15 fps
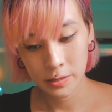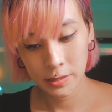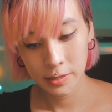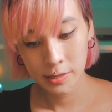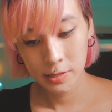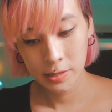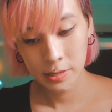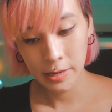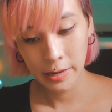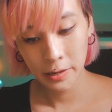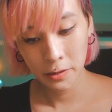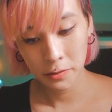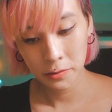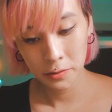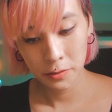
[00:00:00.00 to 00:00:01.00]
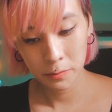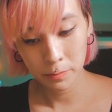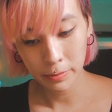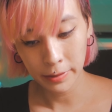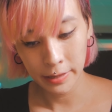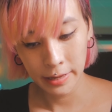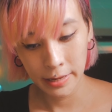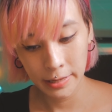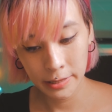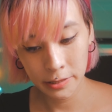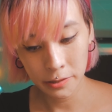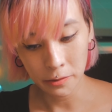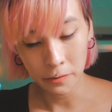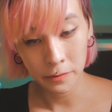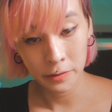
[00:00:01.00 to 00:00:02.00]
cycled plate
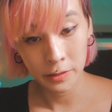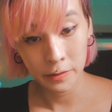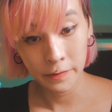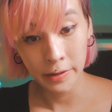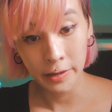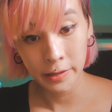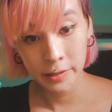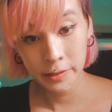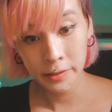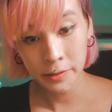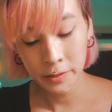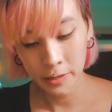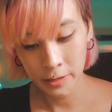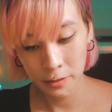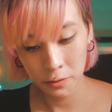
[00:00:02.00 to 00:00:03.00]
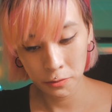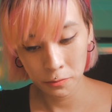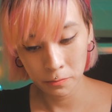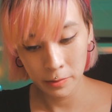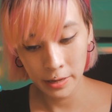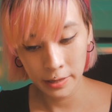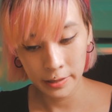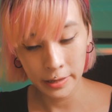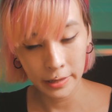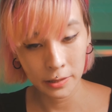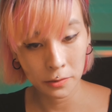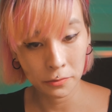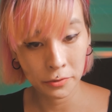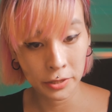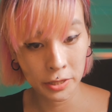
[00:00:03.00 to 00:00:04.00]
on the Wagyu to make like
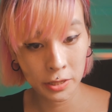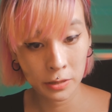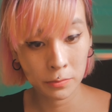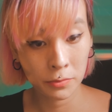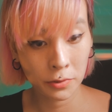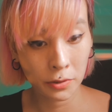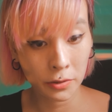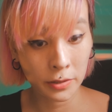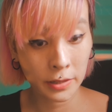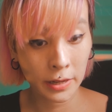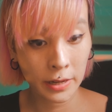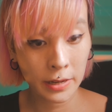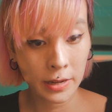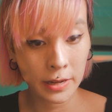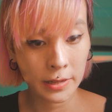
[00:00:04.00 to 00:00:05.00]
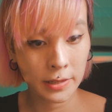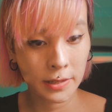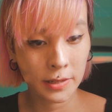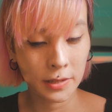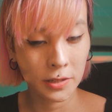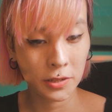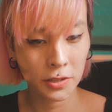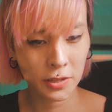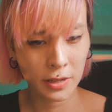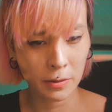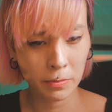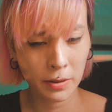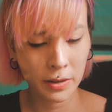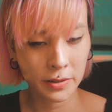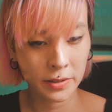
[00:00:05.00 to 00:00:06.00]
the original Moon Gundam as it
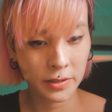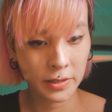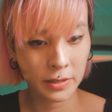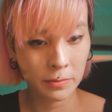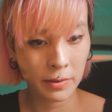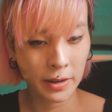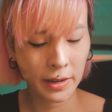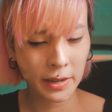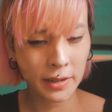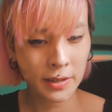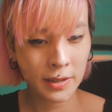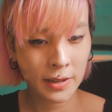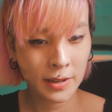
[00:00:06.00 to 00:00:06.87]
appears in the manga.